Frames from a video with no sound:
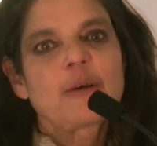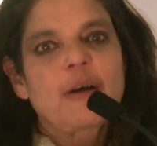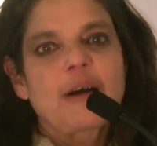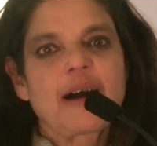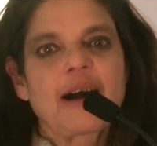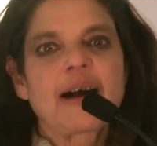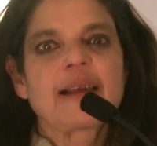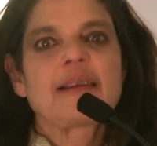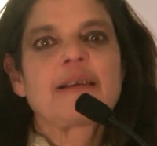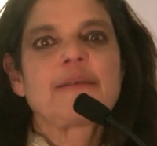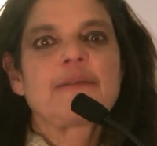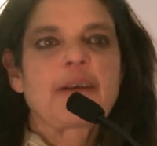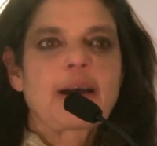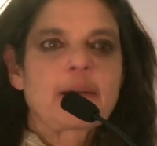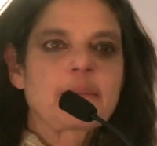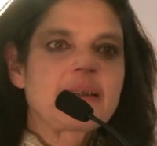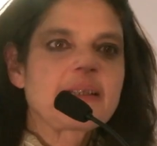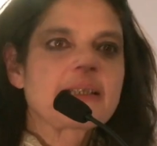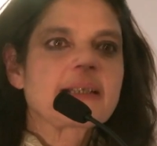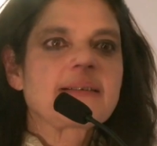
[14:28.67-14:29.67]
what other
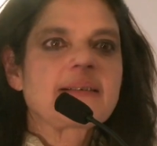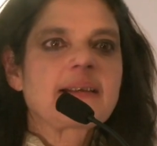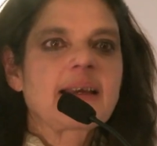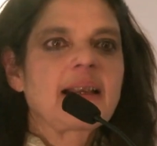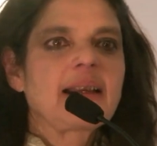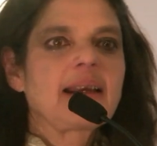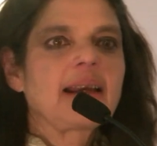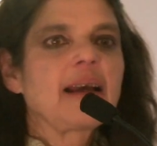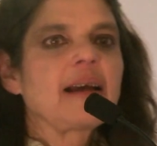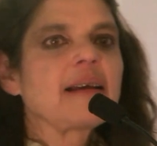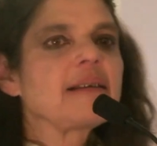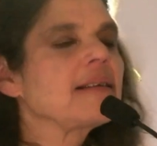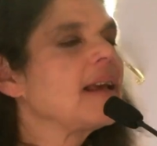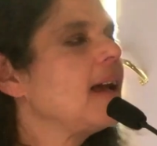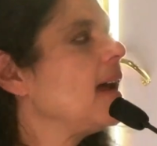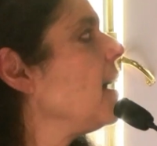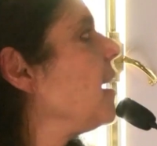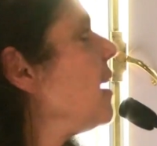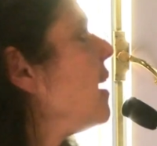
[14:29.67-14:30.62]
families are telling us.